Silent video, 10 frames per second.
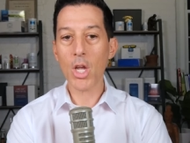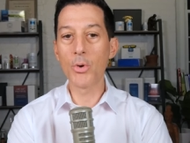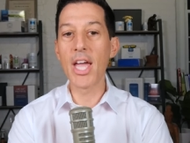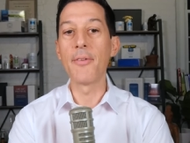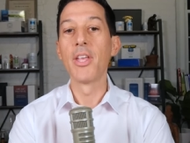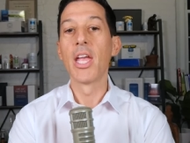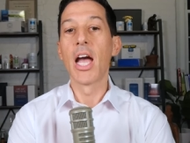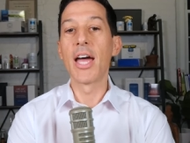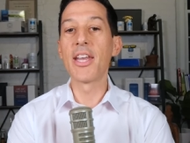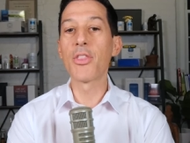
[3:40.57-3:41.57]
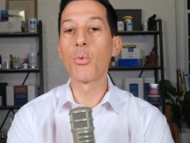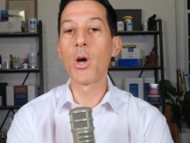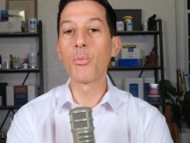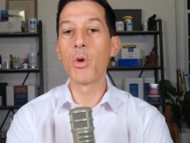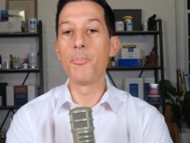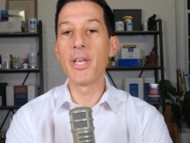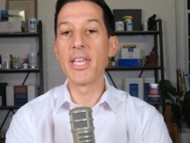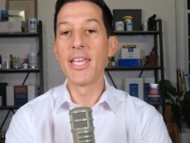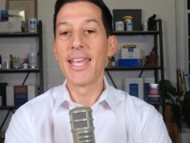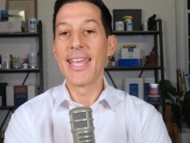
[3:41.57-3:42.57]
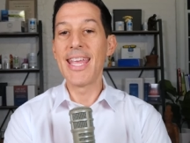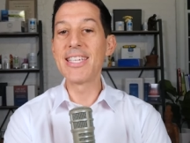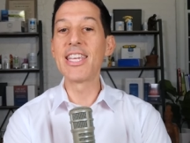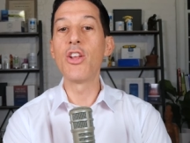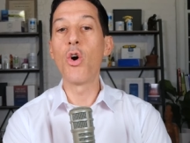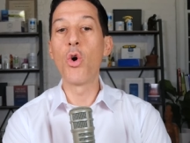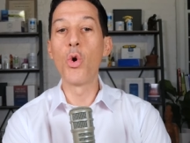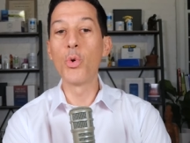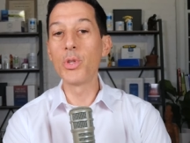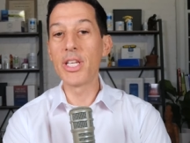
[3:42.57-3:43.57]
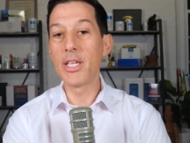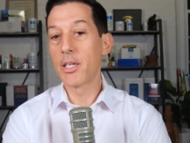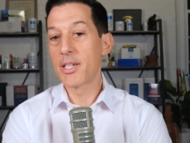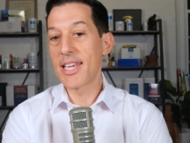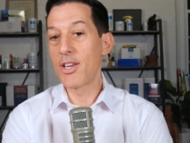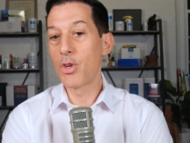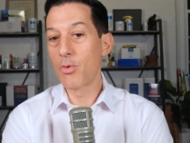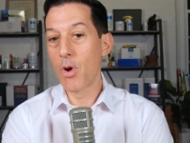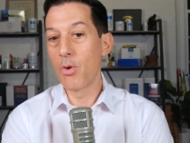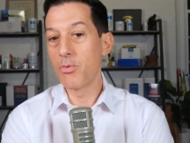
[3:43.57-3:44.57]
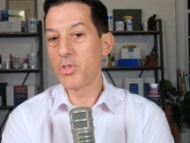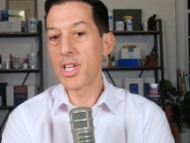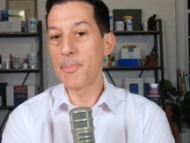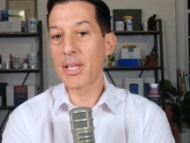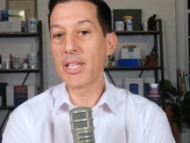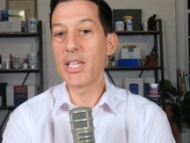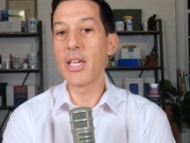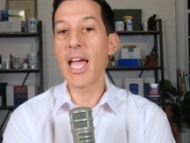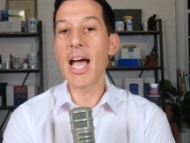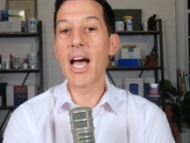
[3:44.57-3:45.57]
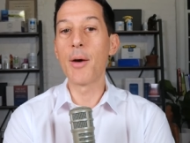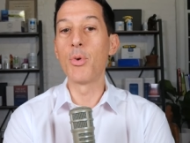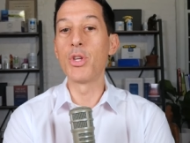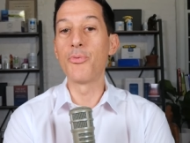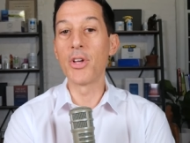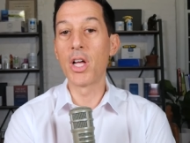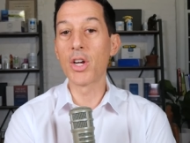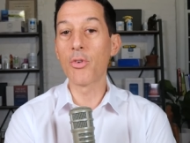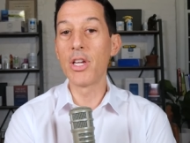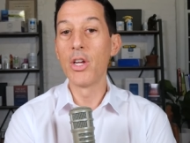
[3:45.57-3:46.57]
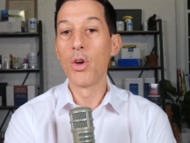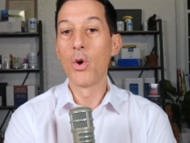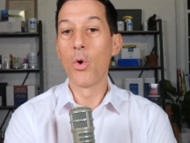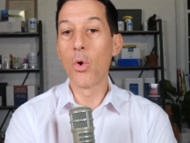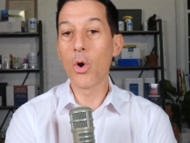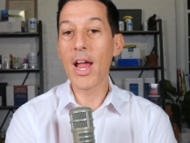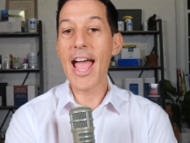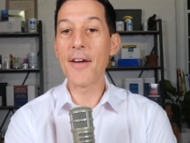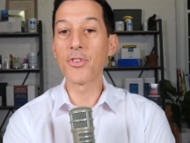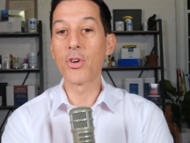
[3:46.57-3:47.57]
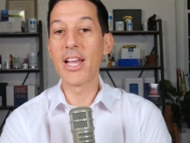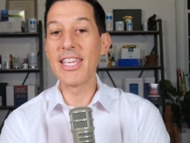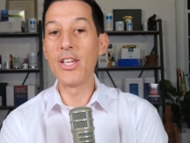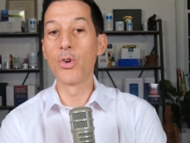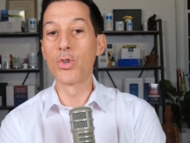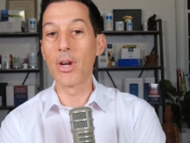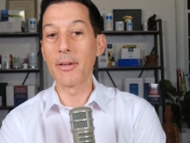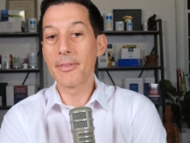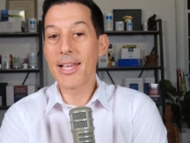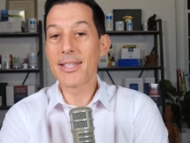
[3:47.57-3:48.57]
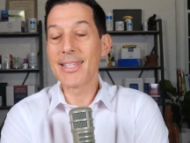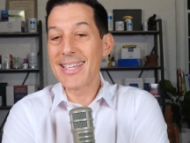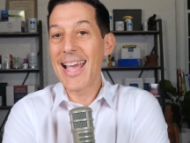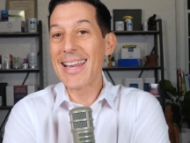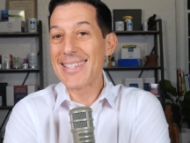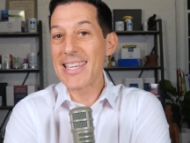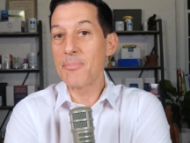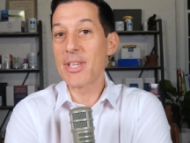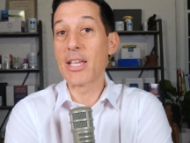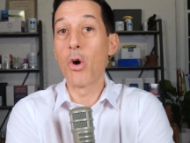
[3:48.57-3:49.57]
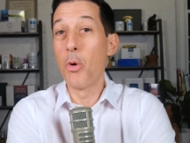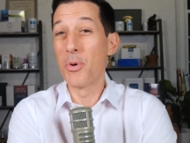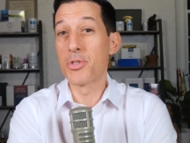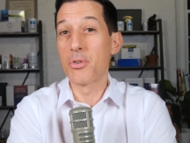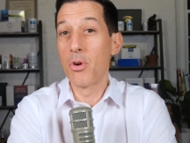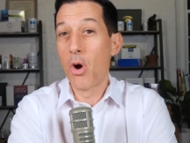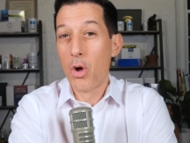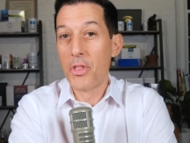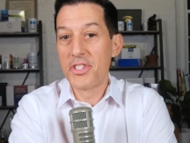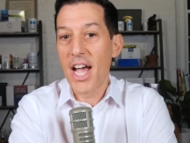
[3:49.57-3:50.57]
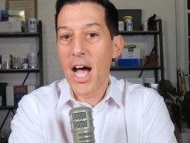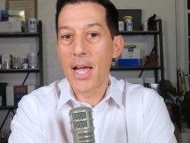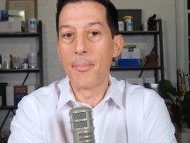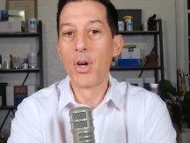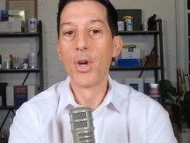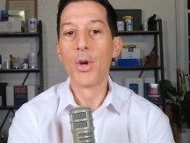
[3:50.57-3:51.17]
Okay, another one would be, is it only, because I know you wrote, typically when you feel hungry or after I eat or drink? That kind of seems like almost all the time,